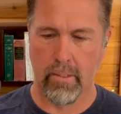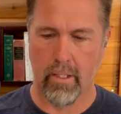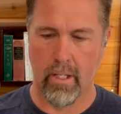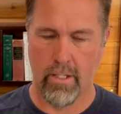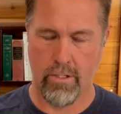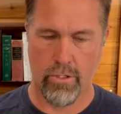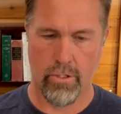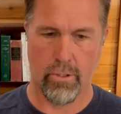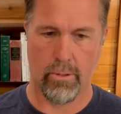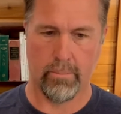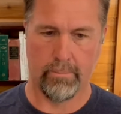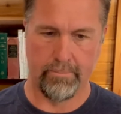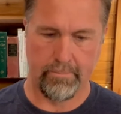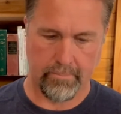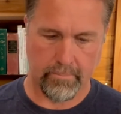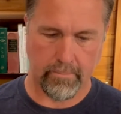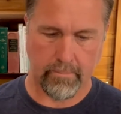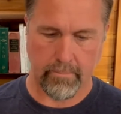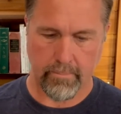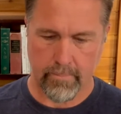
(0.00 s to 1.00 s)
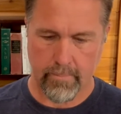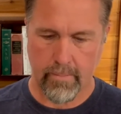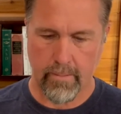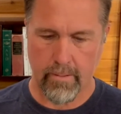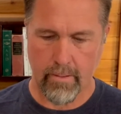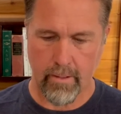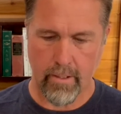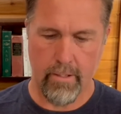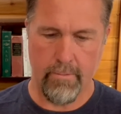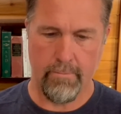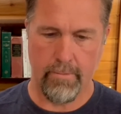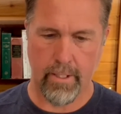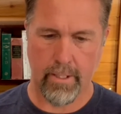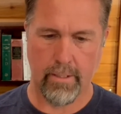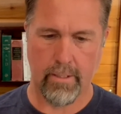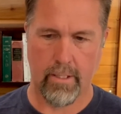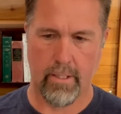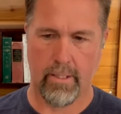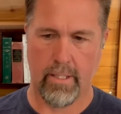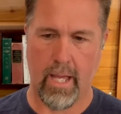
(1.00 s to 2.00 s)
And so he
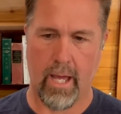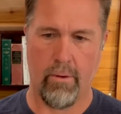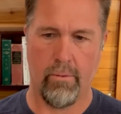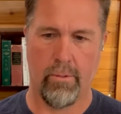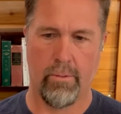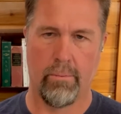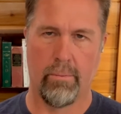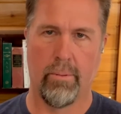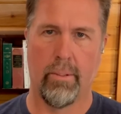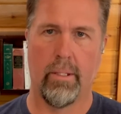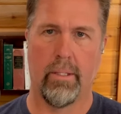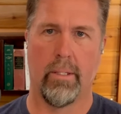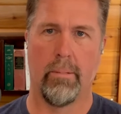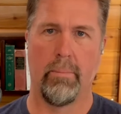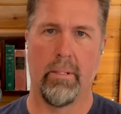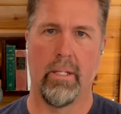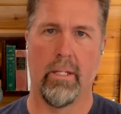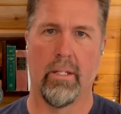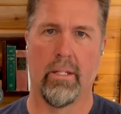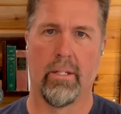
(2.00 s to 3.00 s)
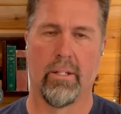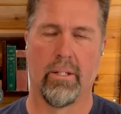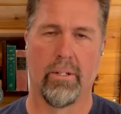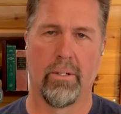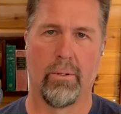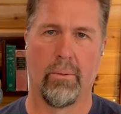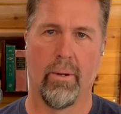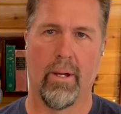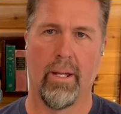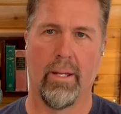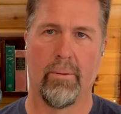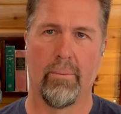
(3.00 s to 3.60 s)
felt that would really be great.